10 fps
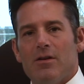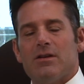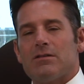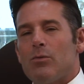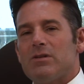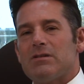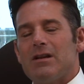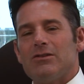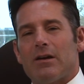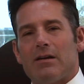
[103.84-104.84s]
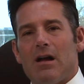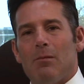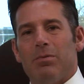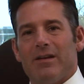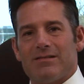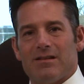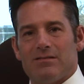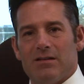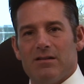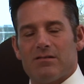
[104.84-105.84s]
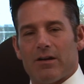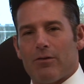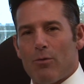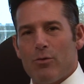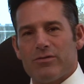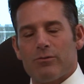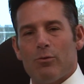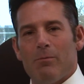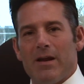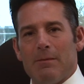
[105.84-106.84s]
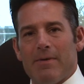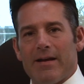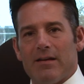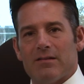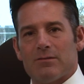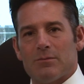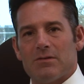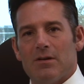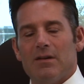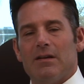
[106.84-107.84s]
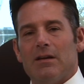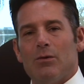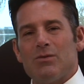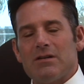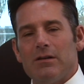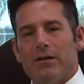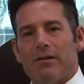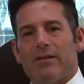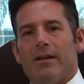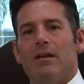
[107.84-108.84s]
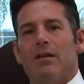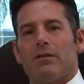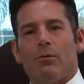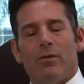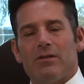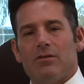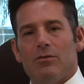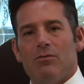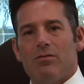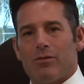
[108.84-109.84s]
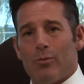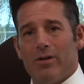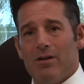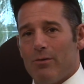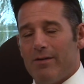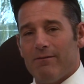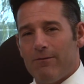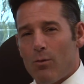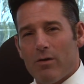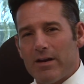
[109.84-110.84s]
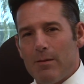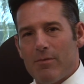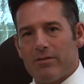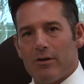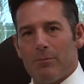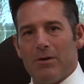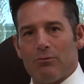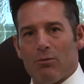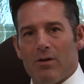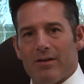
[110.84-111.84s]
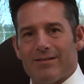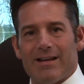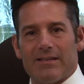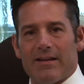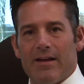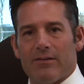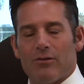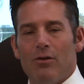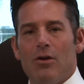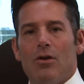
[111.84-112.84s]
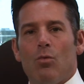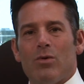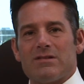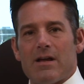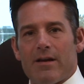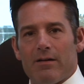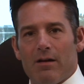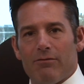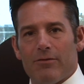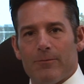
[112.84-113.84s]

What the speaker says: So with such a complex disease that grows through many mechanisms, it was clear that throwing 2, 3, or even 4 chemotherapy drugs at the cancer was not enough.